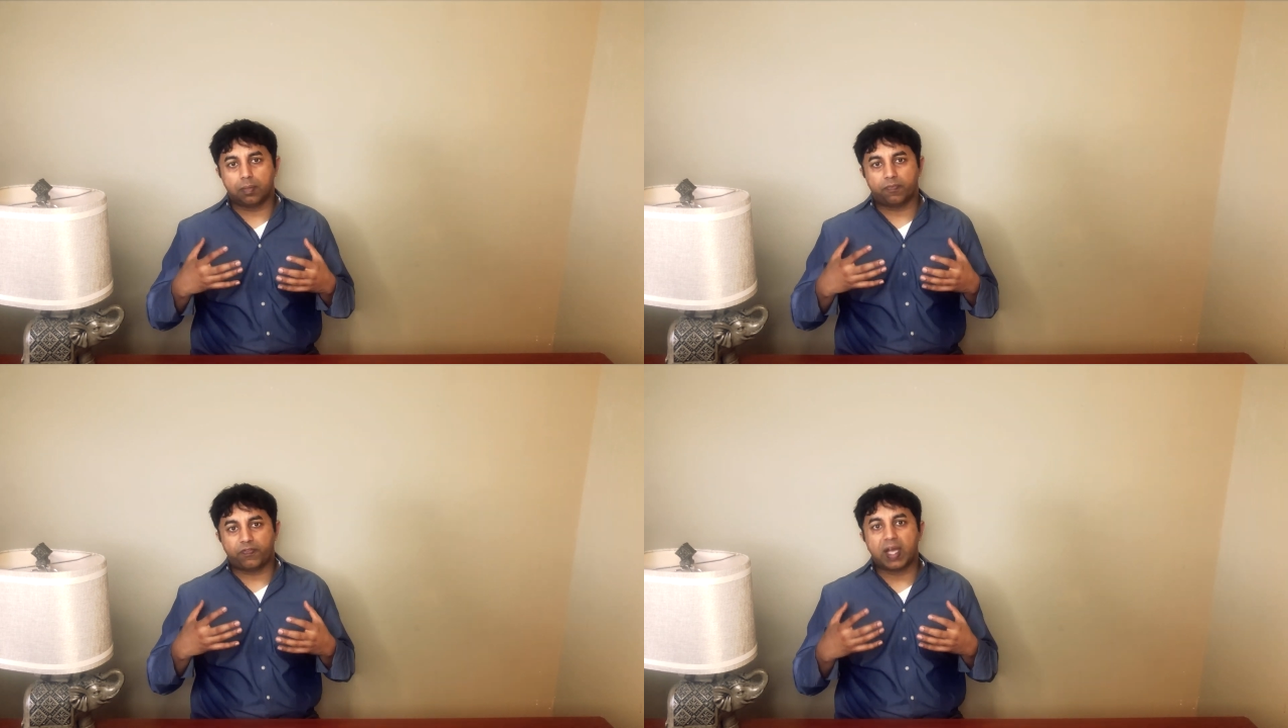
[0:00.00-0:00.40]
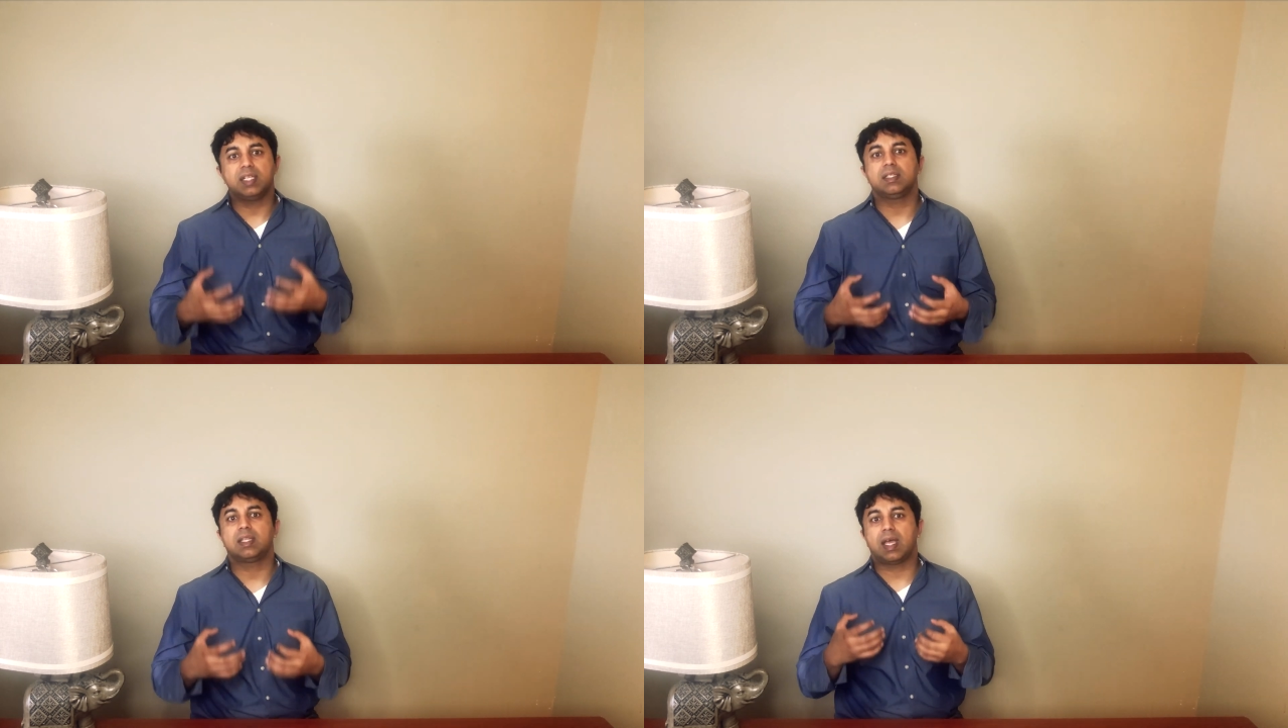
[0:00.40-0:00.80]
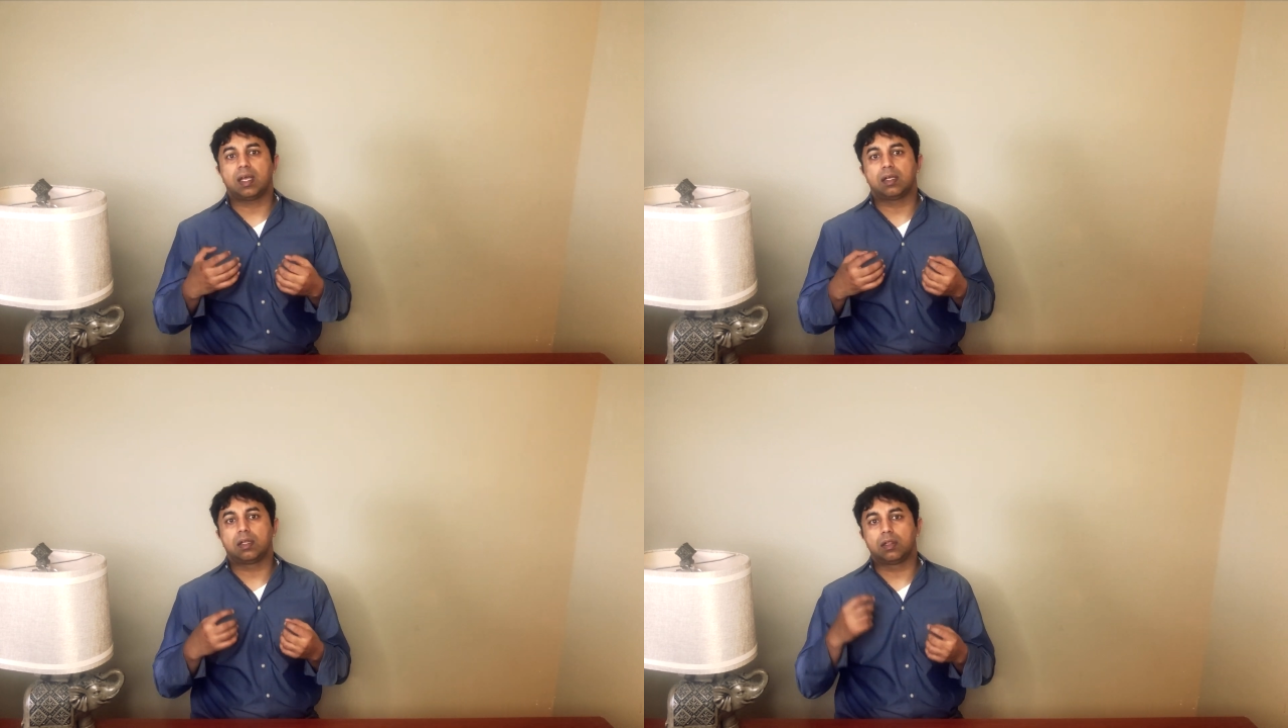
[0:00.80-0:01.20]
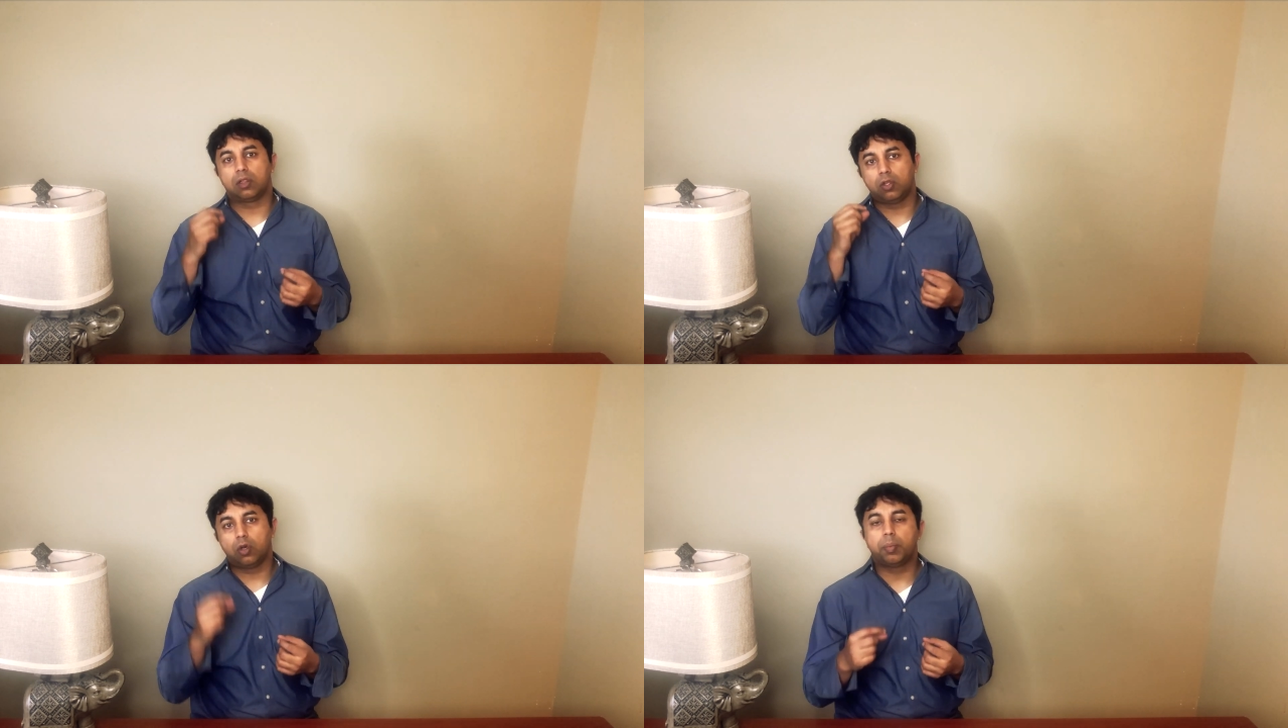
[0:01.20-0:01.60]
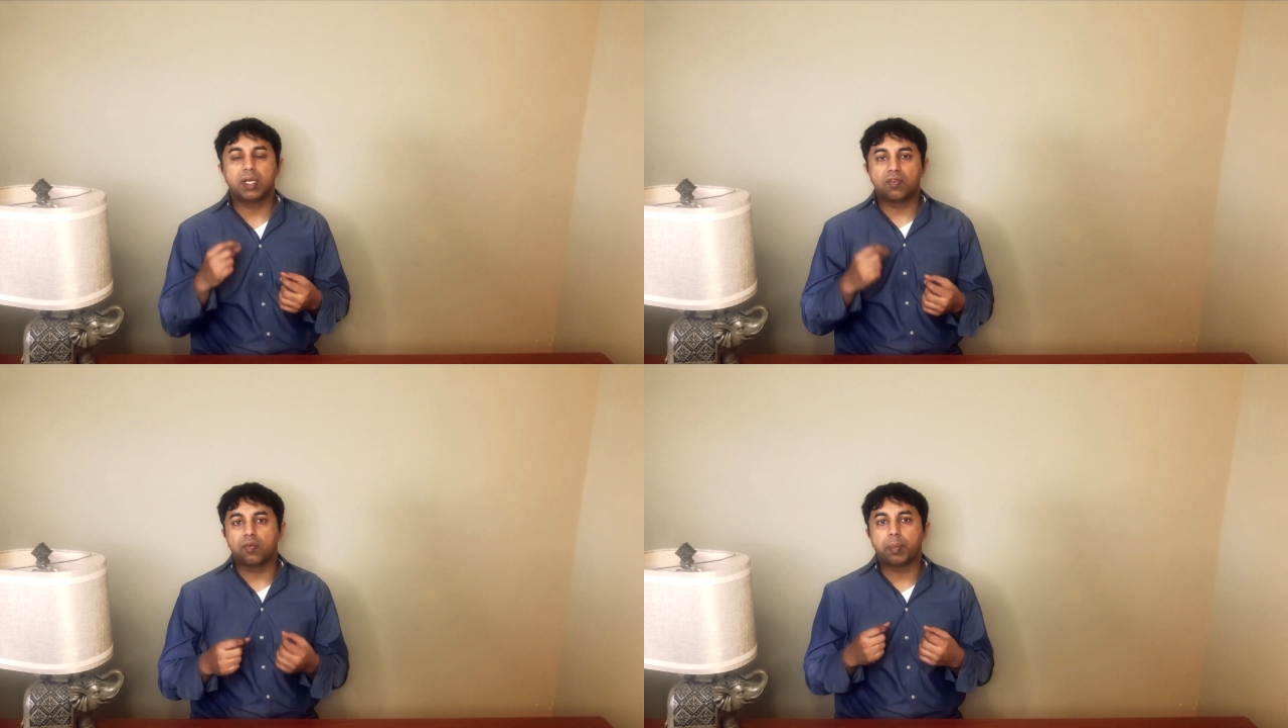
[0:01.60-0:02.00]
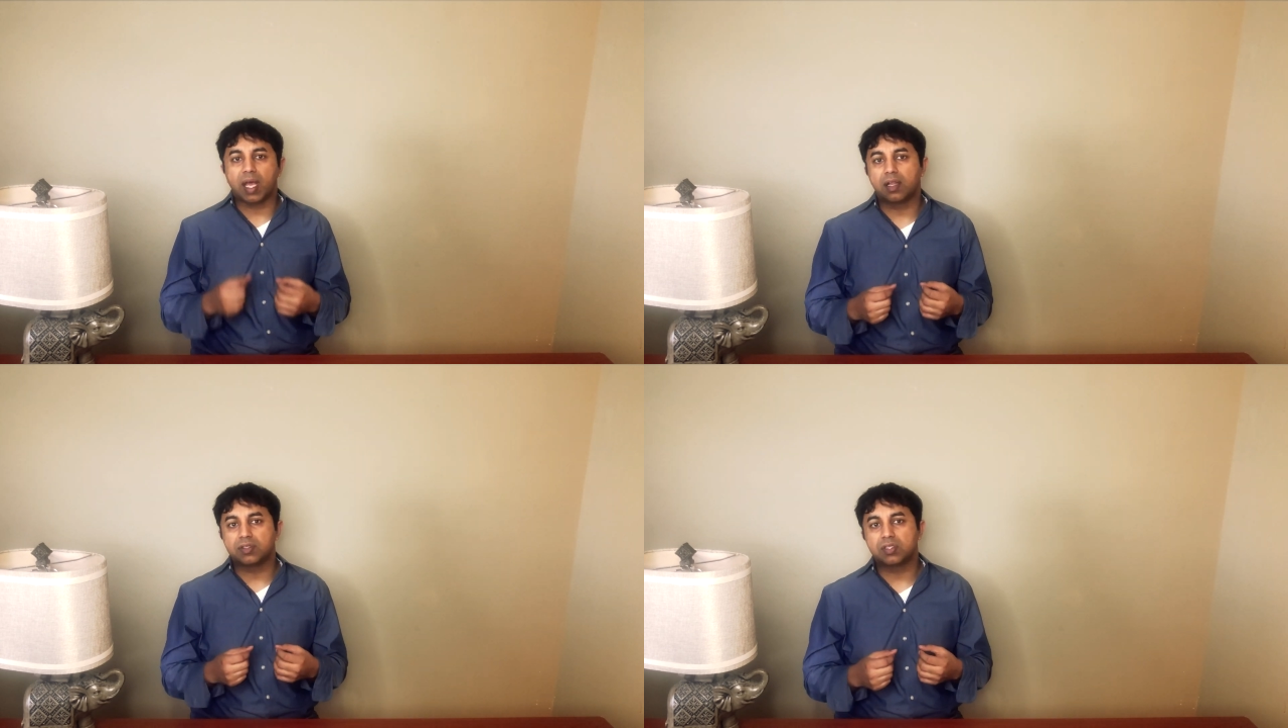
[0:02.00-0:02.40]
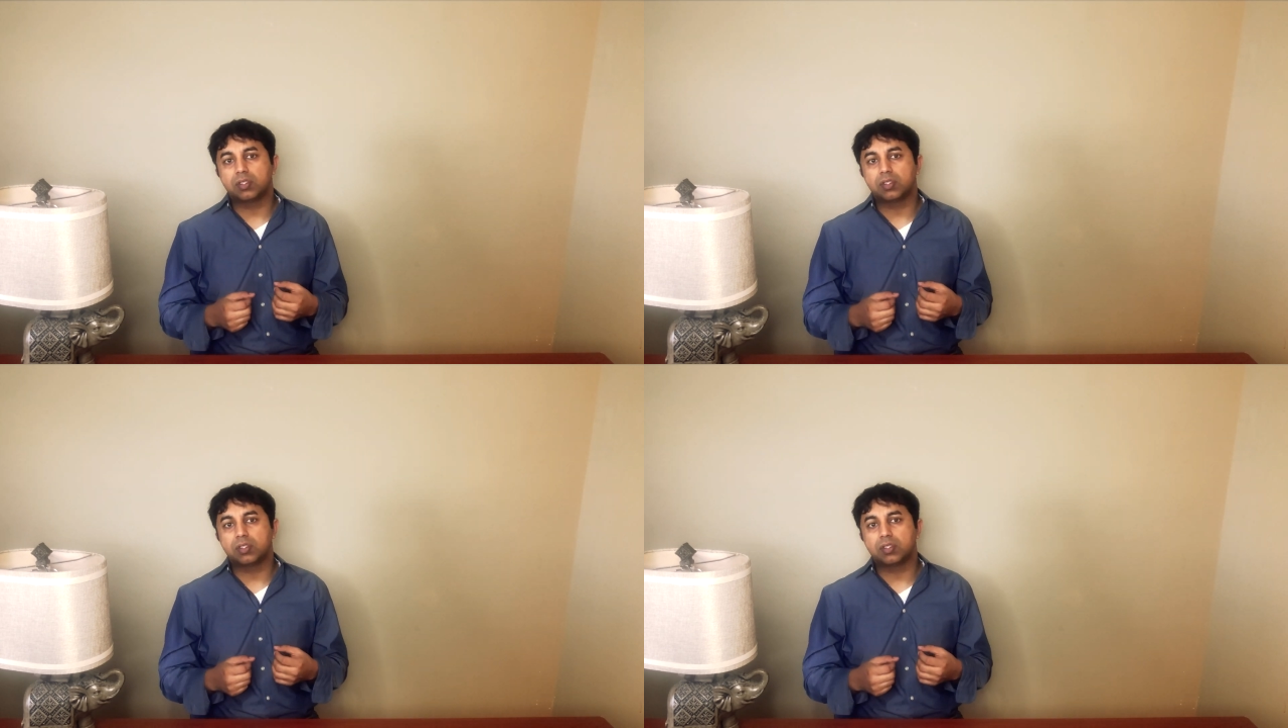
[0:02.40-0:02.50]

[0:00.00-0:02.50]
finding that little bit of a balance